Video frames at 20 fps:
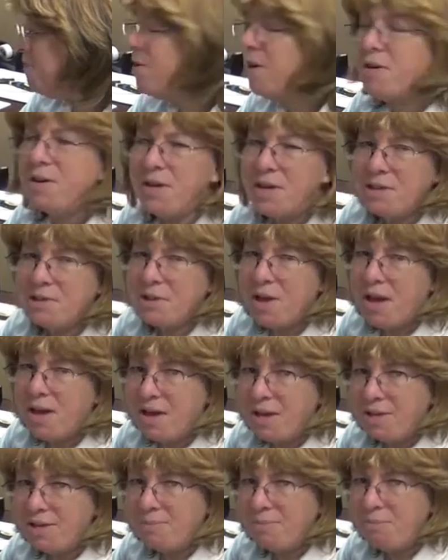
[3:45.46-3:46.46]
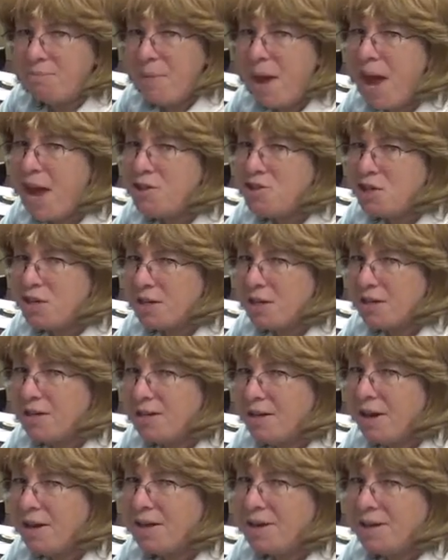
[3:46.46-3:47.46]
Very exciting. Something Magic. that
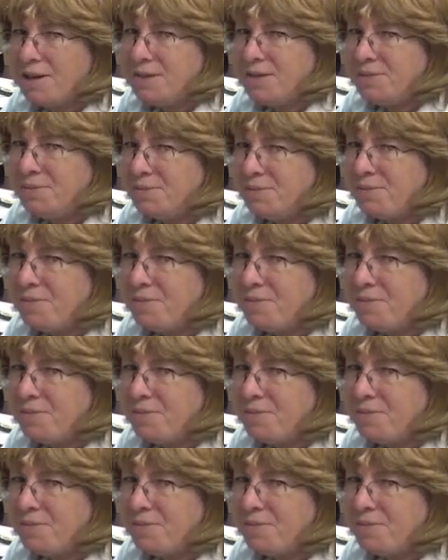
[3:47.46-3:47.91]
you would want